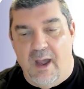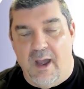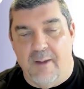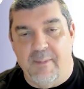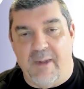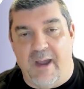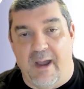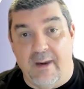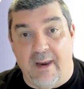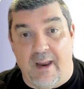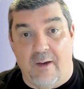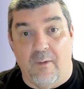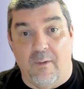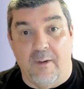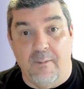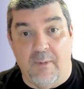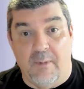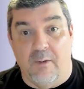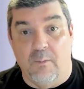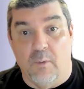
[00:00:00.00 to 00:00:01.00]
about how I
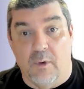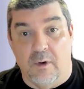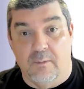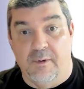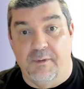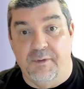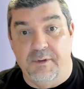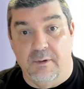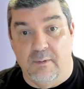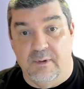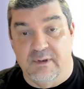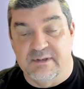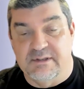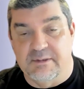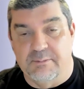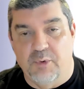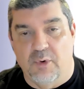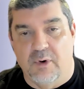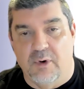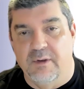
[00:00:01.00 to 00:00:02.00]
might work with you and
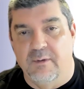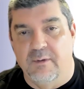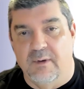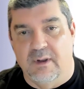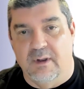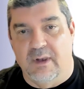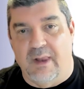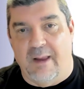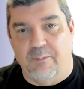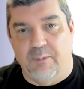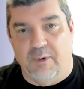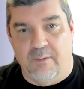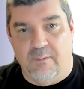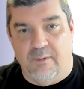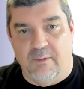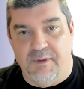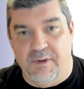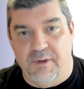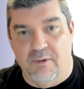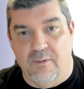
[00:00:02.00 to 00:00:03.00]
support you and collaborate
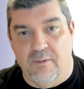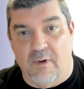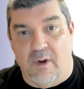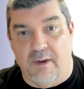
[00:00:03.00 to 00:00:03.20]
with you